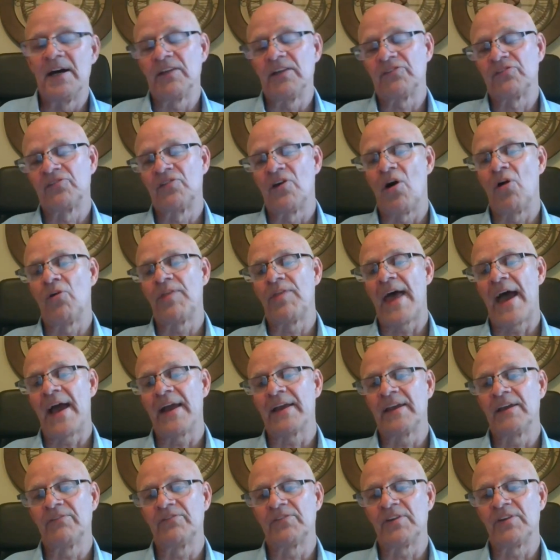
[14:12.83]
So
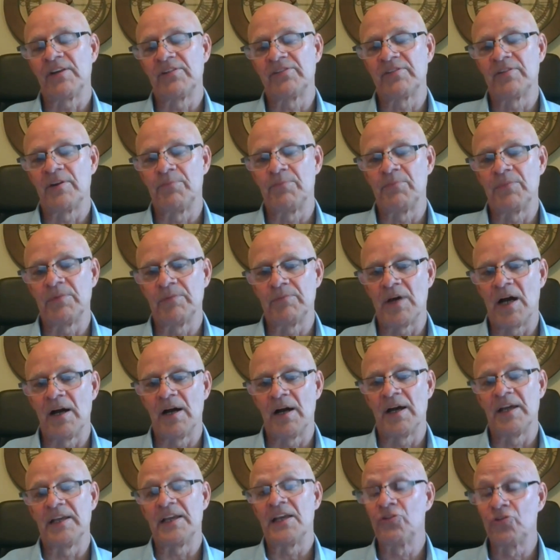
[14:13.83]
that gives us some
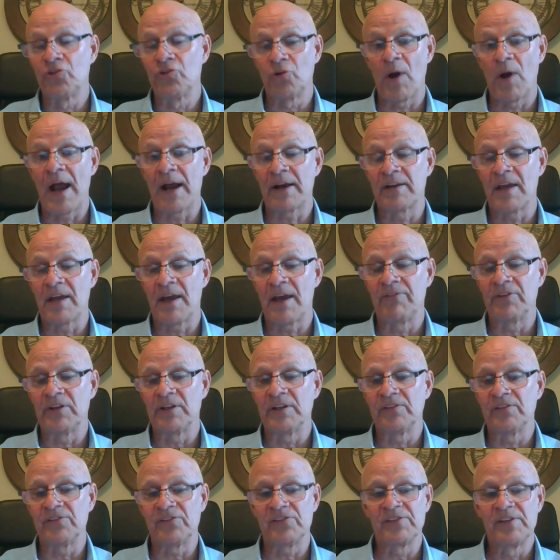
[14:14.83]
indirect
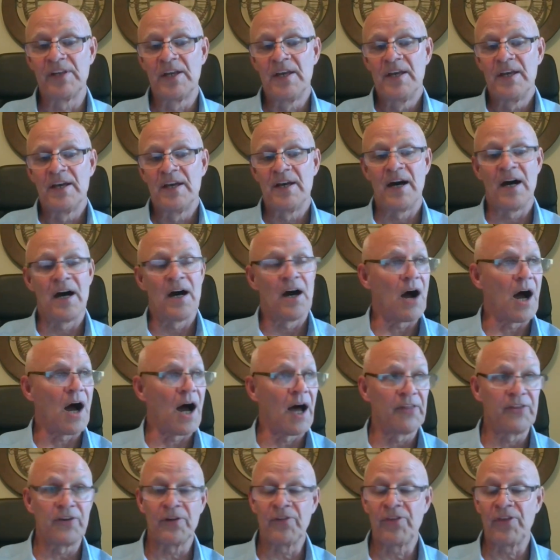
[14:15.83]
evidence.
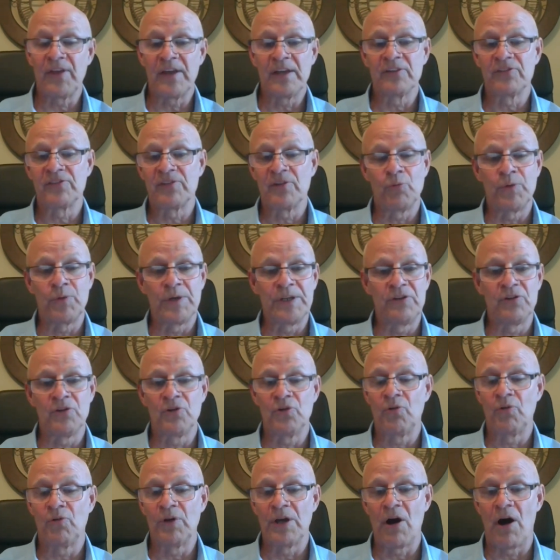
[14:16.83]
Other things that we
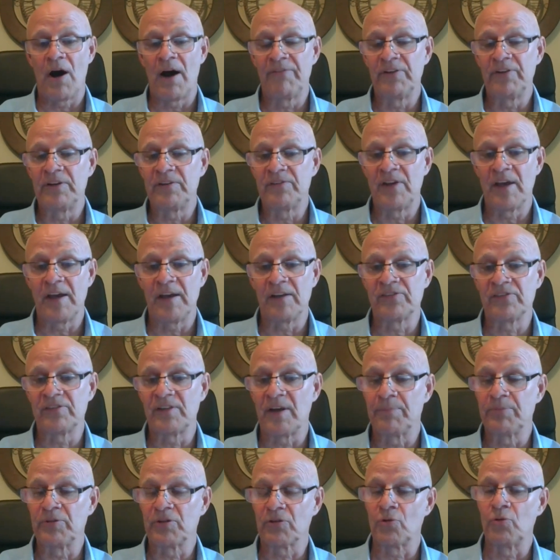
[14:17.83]
do, we often test
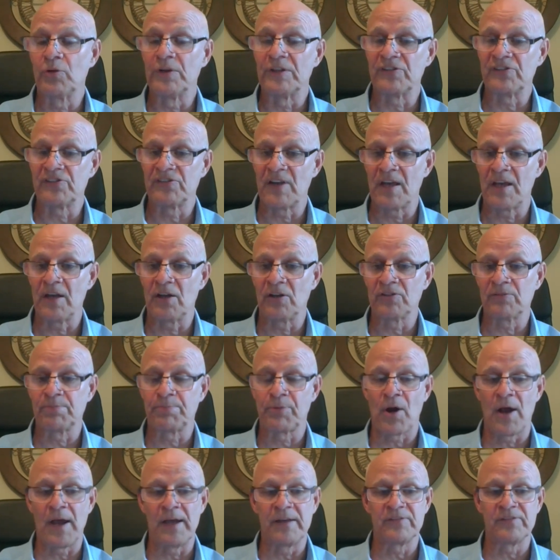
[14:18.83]
subsequent sales
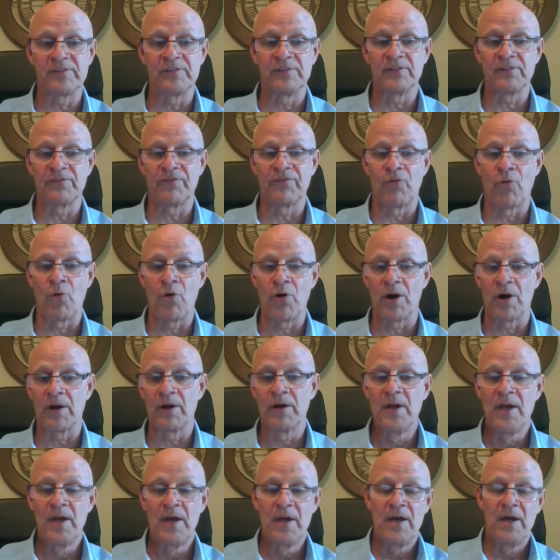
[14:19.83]
prices for
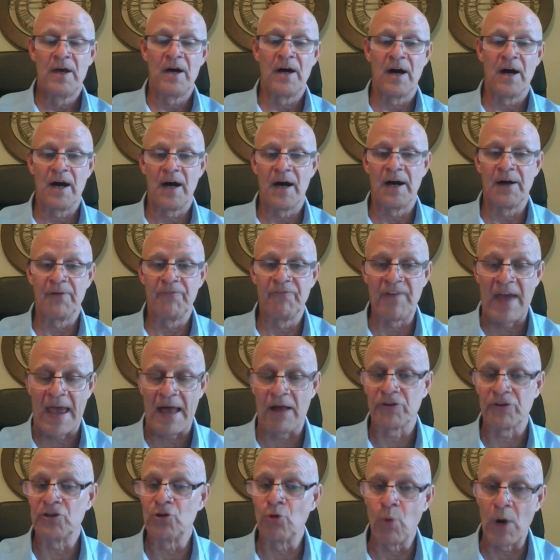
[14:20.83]

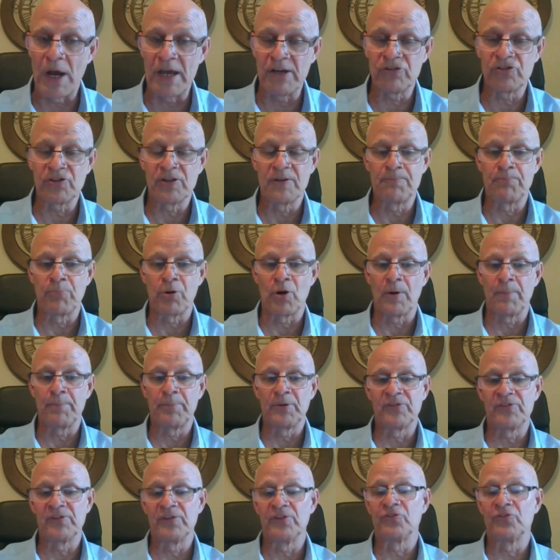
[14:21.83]
valuation
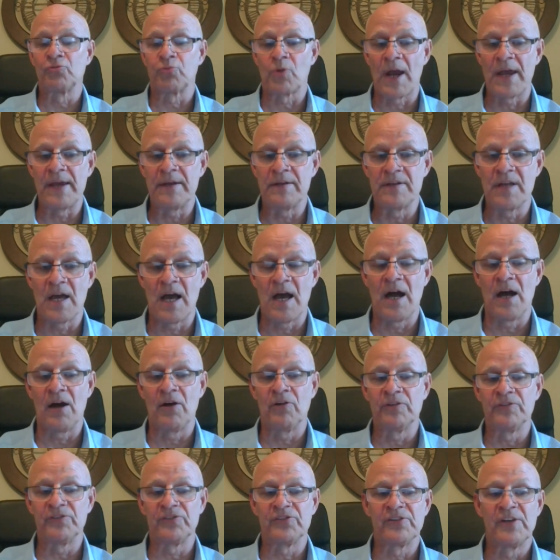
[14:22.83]
purposes,
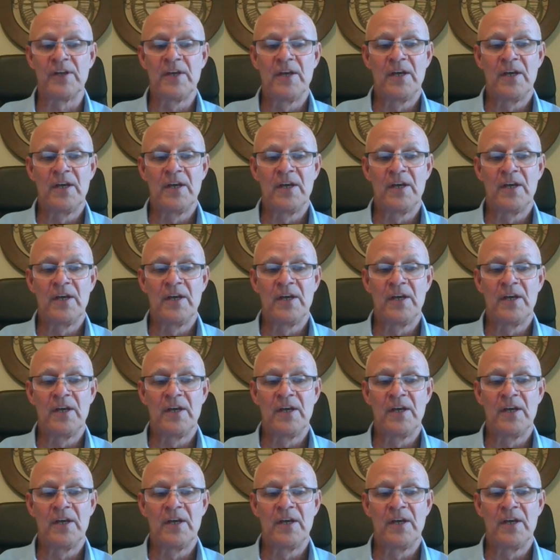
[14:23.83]
write-downs.